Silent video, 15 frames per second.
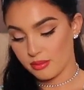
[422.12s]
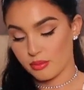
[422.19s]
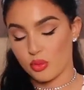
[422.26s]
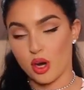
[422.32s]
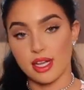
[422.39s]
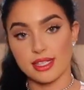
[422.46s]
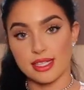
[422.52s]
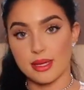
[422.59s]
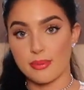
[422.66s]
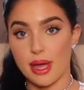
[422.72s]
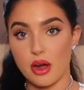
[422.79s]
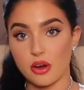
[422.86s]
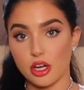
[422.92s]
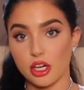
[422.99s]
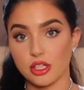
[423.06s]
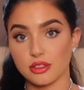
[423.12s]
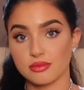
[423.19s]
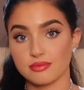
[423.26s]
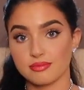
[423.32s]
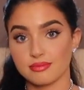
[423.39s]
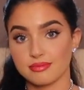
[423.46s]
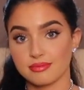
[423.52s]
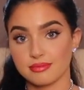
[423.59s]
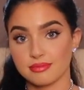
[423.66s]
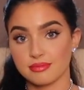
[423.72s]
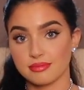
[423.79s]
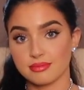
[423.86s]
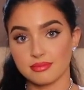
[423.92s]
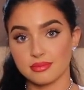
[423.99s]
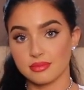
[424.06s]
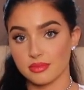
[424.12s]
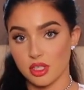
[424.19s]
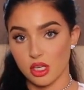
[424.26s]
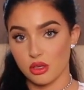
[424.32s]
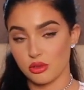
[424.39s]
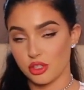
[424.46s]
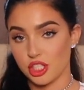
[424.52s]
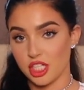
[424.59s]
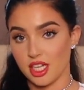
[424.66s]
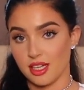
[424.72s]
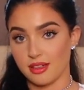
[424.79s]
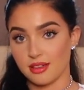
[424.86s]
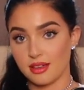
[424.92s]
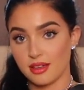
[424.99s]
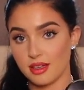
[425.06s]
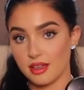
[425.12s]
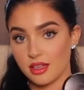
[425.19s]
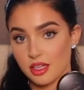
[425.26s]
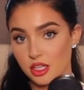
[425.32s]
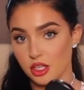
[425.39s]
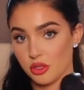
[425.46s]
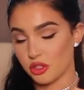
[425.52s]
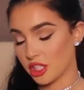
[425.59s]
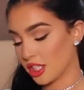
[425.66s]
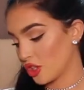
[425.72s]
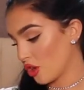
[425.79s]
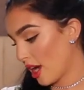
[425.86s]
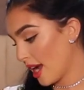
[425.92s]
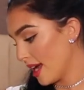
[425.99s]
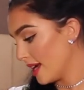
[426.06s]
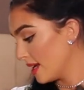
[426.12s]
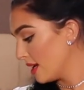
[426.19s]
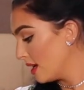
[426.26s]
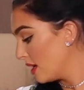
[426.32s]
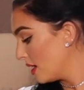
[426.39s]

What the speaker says: bronzing powder. OG, you should try it.